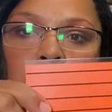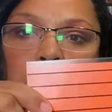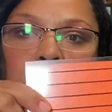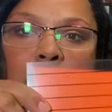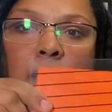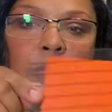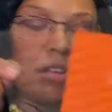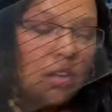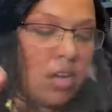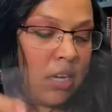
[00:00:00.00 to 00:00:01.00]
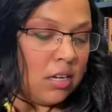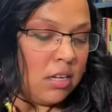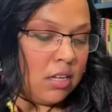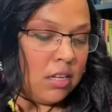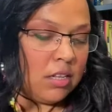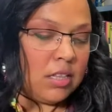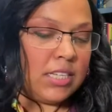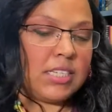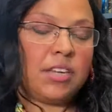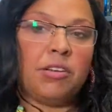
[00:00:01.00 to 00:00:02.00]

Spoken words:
Bam, you can cut these in.